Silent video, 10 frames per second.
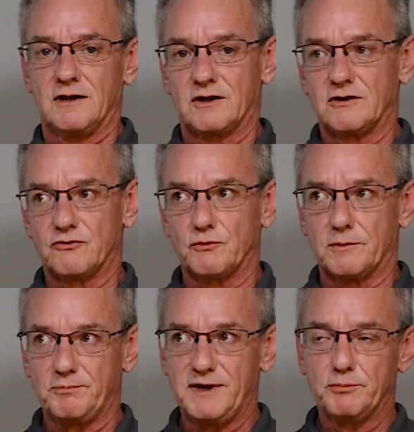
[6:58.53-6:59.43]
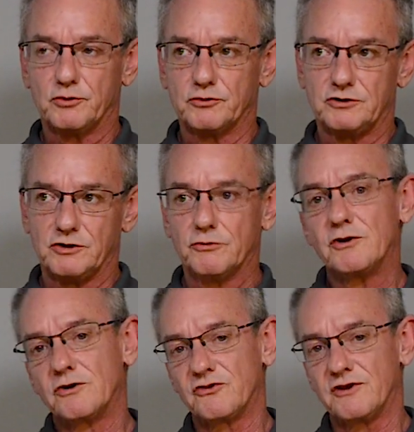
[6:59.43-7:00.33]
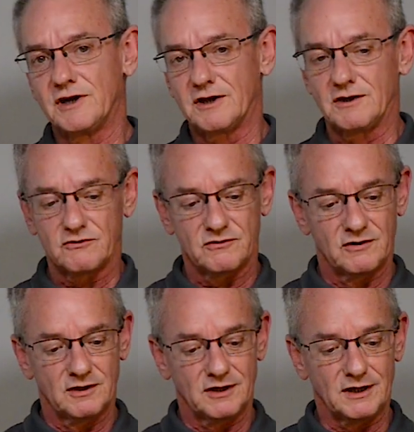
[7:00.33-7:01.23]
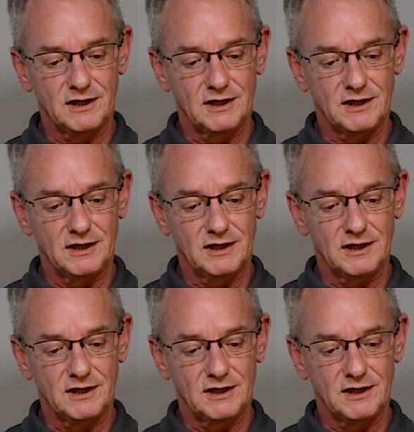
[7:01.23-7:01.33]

Because what people don't understand is an